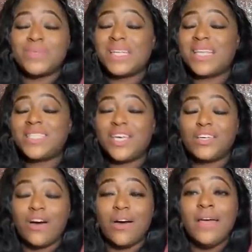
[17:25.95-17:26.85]
And I tell
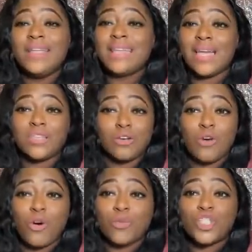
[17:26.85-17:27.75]
y'all, Dr.
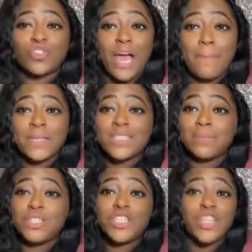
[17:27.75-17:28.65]
Nicole was dropping
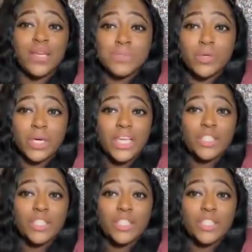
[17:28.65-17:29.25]
some gems, okay?